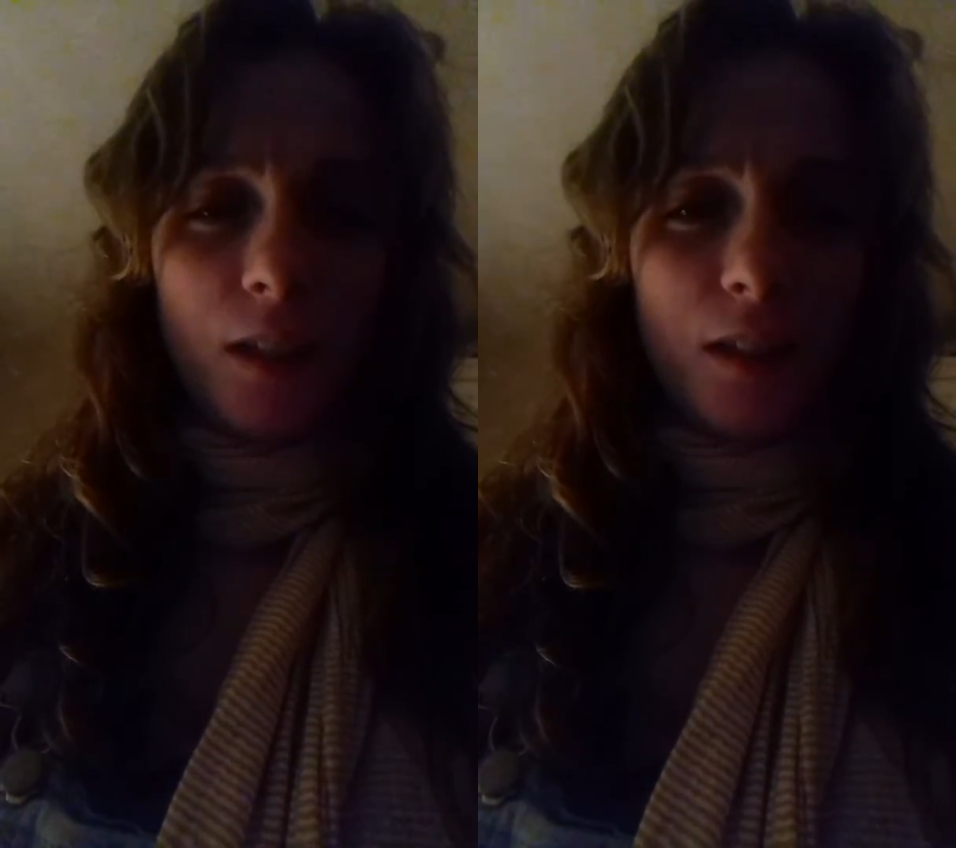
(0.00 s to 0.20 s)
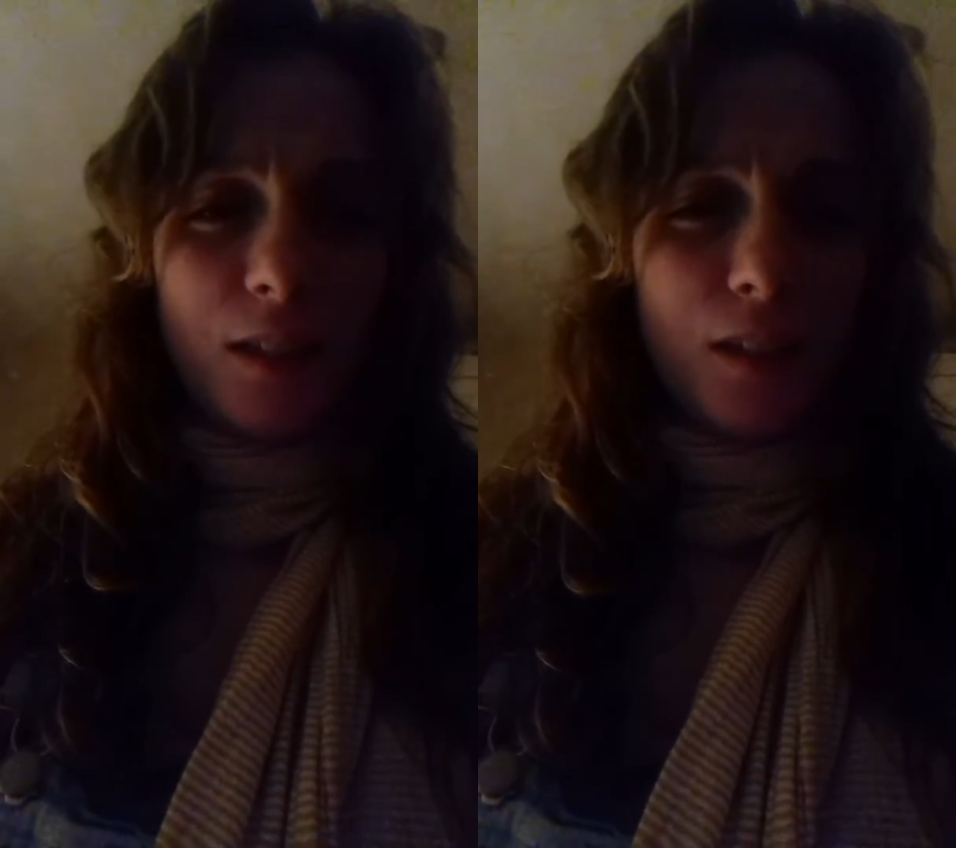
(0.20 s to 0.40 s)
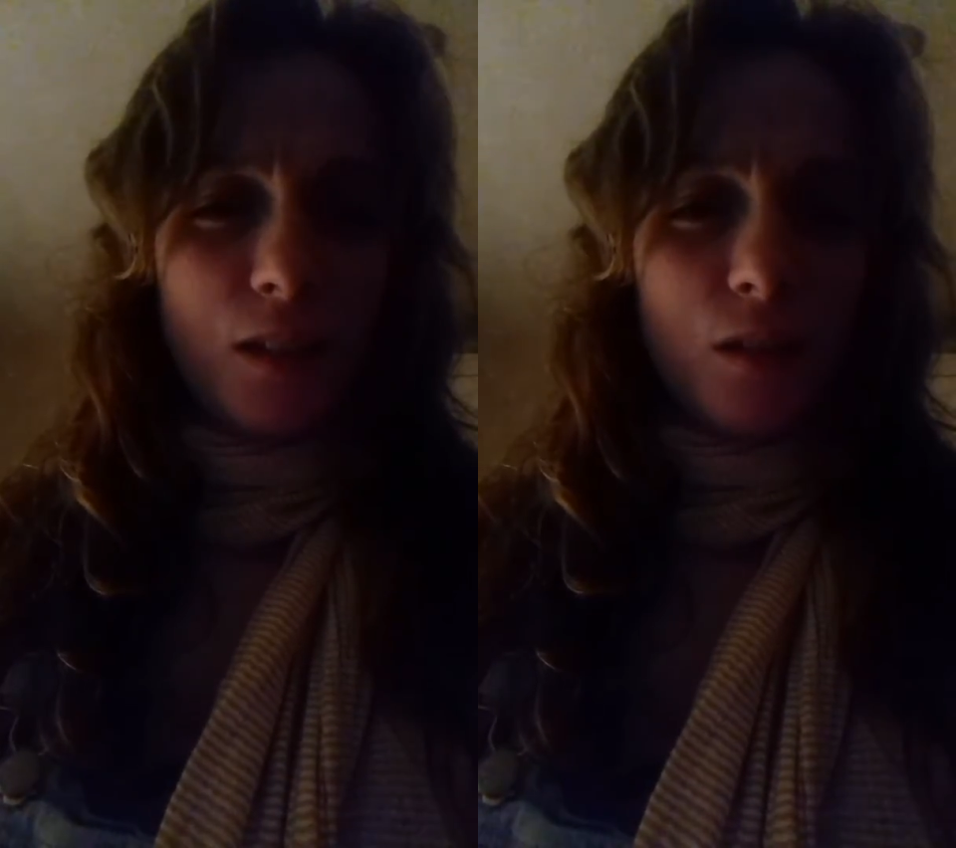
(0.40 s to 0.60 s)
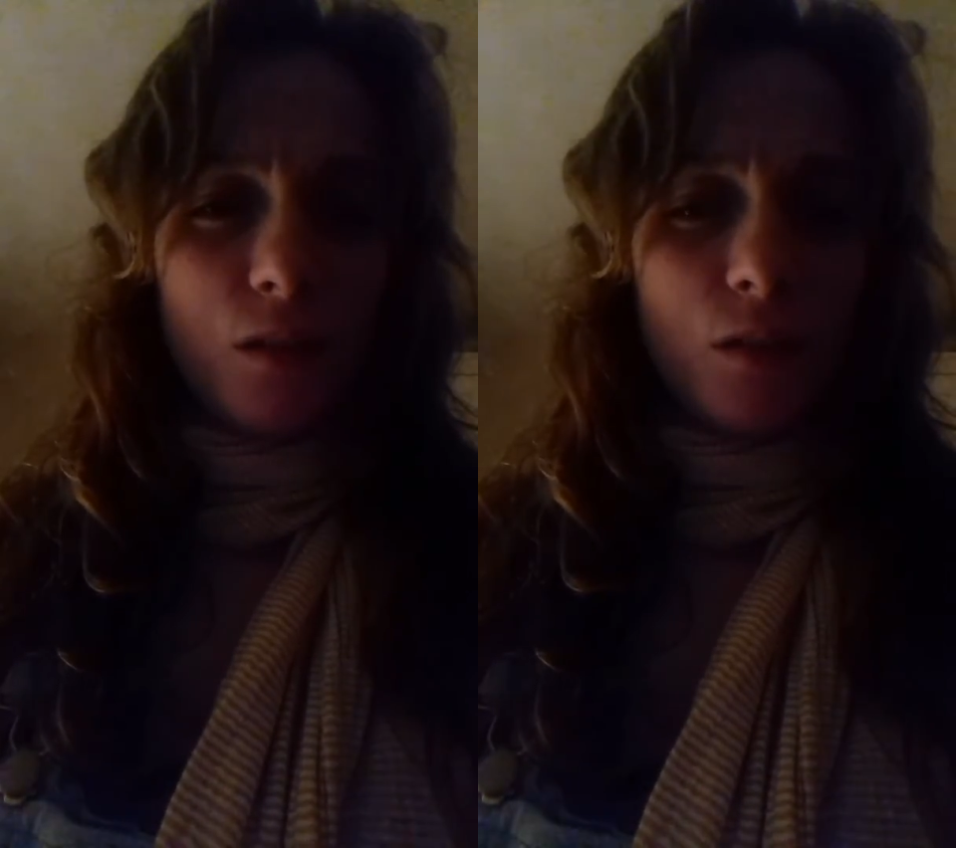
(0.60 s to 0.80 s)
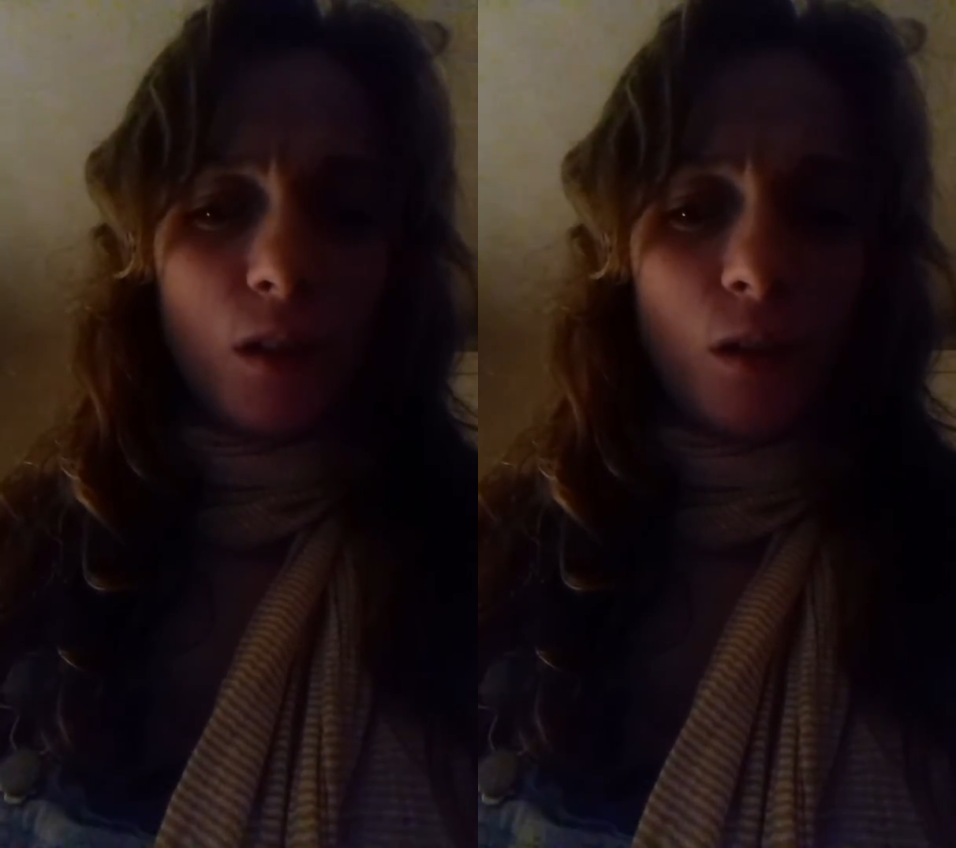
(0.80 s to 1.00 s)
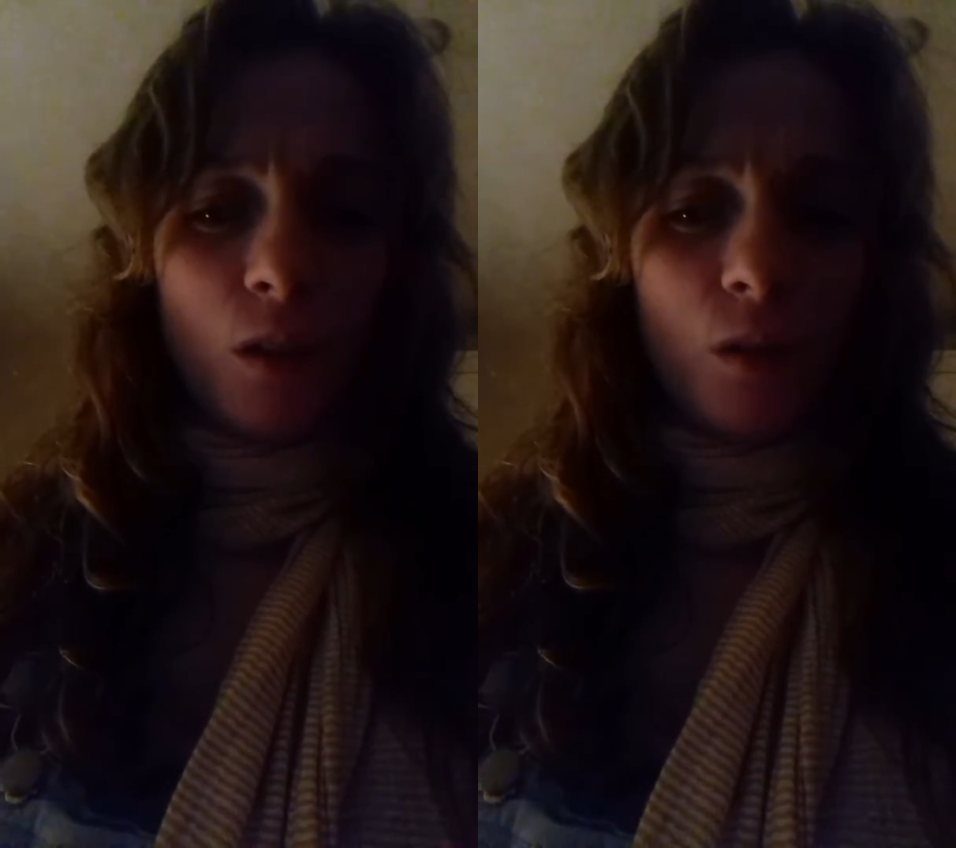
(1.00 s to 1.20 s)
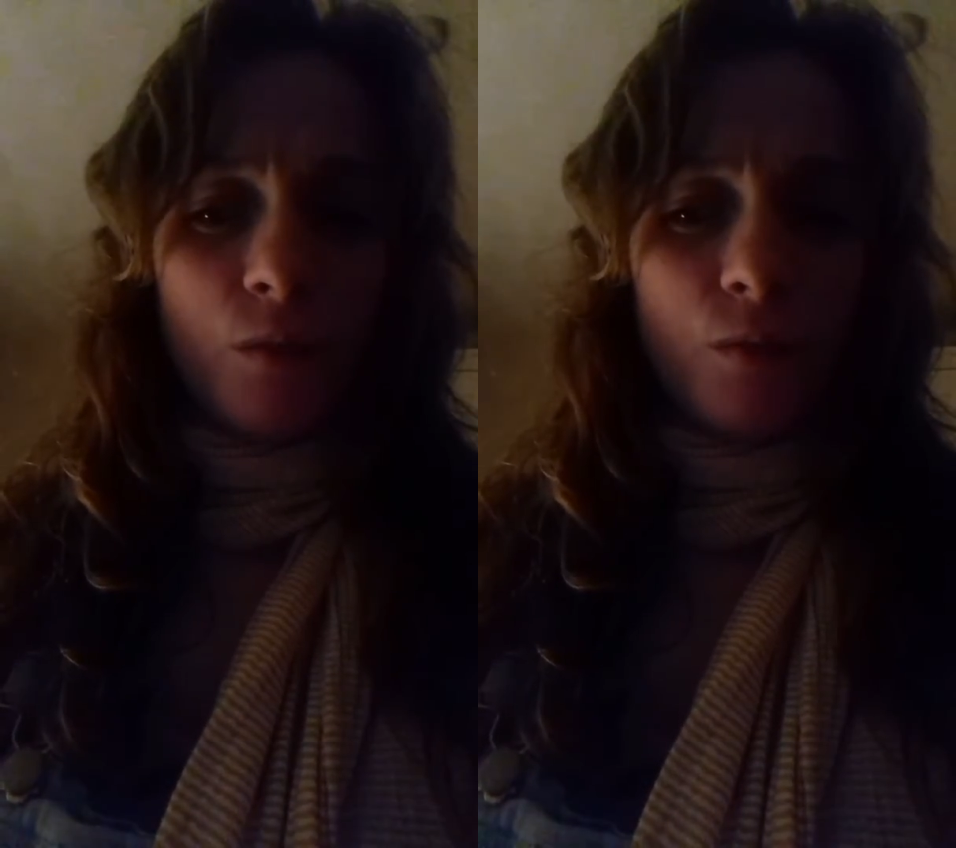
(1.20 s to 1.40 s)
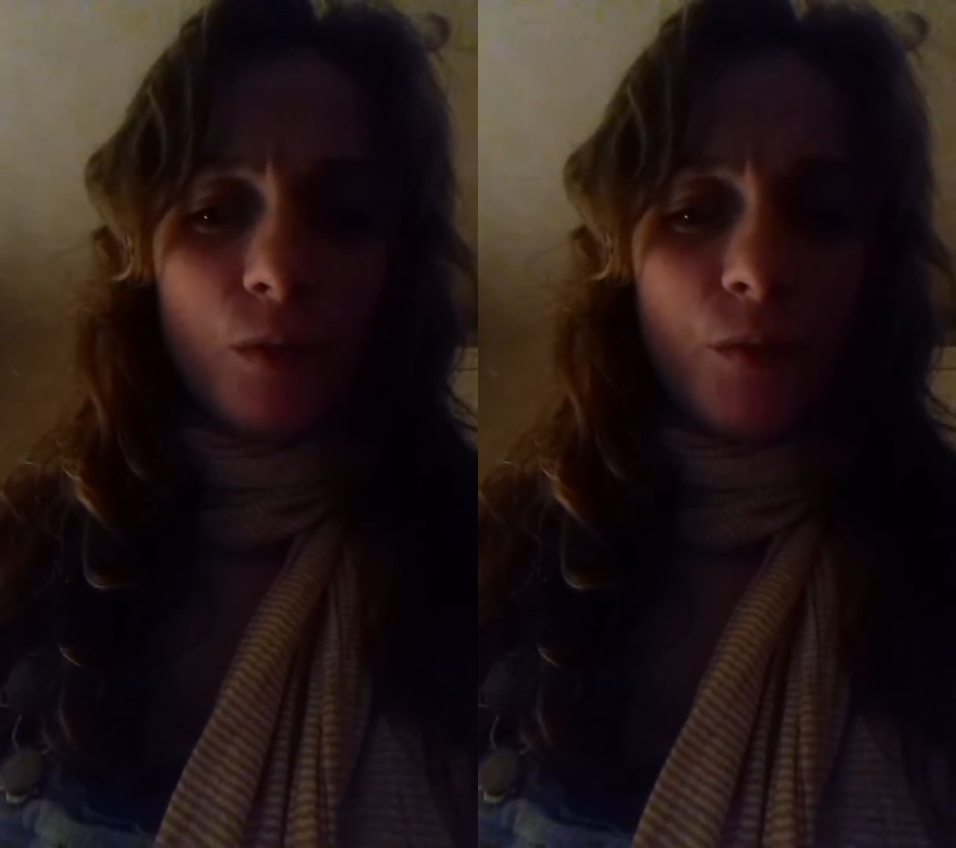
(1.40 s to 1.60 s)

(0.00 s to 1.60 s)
It's the love